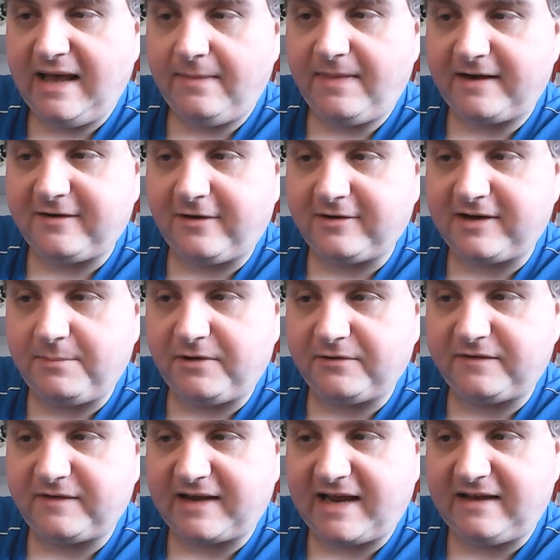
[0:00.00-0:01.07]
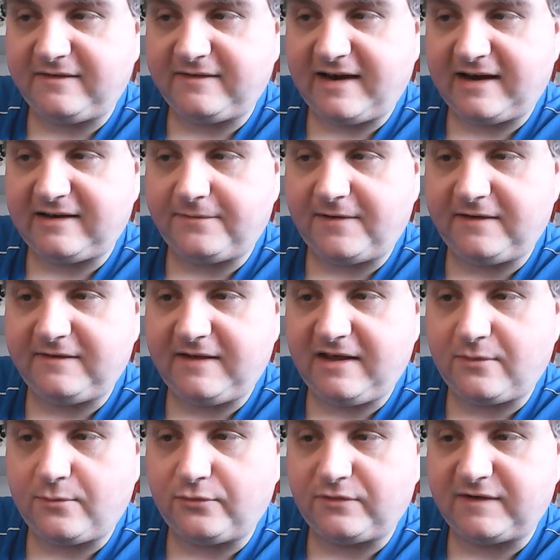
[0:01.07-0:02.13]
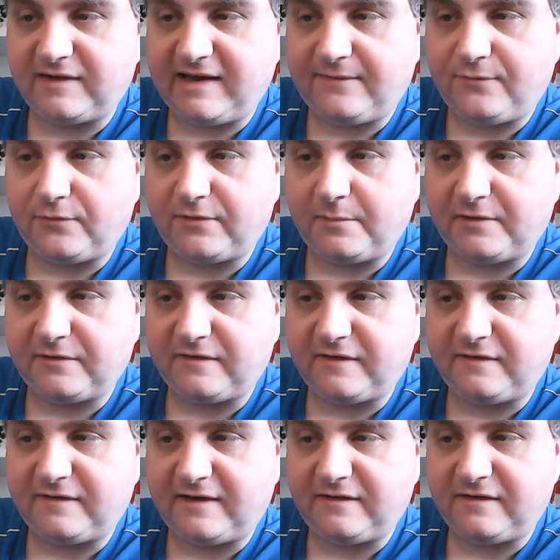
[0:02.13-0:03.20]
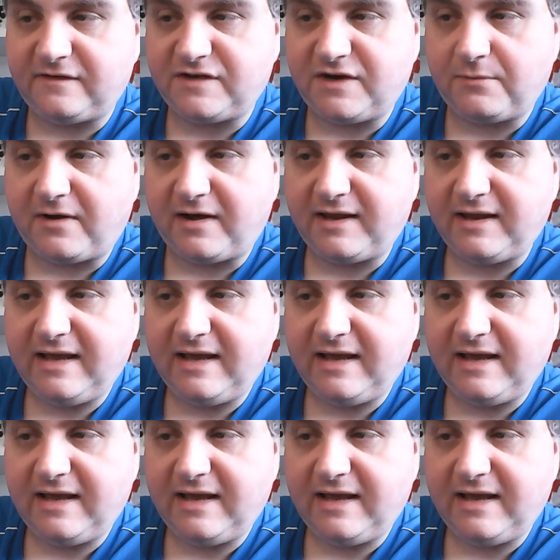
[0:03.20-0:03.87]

That targeted monster gains attack defense equal to the level of the monster sent to the GY